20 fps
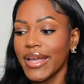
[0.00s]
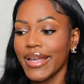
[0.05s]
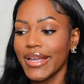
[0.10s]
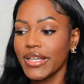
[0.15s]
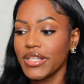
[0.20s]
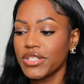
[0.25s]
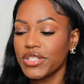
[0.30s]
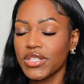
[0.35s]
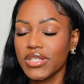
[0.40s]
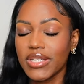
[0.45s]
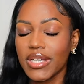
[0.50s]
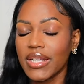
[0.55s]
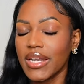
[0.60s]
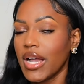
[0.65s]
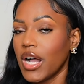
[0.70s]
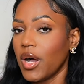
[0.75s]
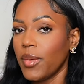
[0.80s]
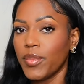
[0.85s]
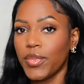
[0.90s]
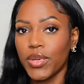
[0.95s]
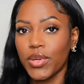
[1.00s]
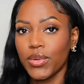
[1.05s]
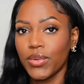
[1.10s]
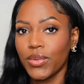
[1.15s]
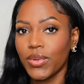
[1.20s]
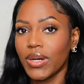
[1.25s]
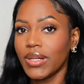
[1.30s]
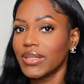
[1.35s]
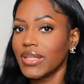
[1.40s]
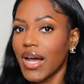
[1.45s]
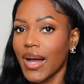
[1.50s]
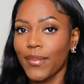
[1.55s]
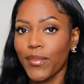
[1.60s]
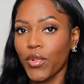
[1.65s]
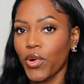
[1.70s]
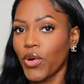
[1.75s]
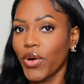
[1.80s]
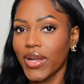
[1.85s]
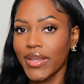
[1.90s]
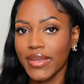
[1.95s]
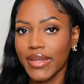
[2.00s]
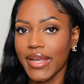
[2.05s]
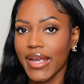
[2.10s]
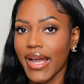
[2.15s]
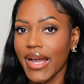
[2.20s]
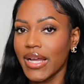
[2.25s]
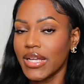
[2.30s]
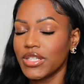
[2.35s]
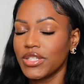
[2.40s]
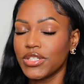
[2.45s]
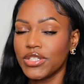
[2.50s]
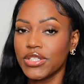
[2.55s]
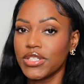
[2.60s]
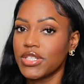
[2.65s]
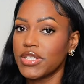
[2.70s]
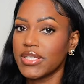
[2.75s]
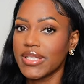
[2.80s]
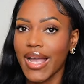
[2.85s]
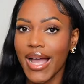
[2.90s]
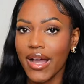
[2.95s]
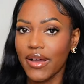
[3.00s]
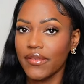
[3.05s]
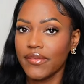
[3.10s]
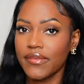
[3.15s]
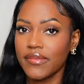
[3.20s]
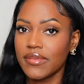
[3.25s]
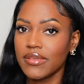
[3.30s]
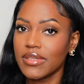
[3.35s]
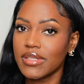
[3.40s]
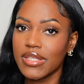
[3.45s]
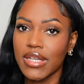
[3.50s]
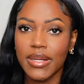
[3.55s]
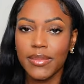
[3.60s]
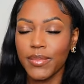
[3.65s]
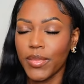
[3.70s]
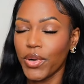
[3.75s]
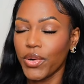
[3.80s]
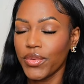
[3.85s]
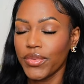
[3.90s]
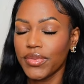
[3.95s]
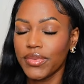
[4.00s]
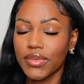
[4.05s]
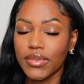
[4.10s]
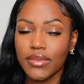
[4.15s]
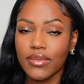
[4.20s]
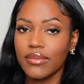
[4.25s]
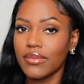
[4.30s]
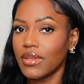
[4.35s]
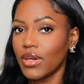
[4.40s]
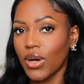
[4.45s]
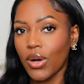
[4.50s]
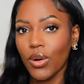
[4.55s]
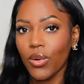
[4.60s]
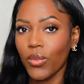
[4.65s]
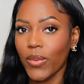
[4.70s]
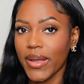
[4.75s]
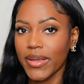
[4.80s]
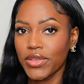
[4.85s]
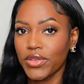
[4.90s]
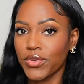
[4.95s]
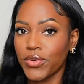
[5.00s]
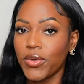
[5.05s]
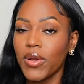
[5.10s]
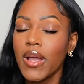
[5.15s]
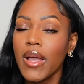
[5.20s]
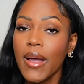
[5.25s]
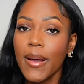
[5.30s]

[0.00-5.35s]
It's just going to help you a lot more in the end to just have done both the whole way through.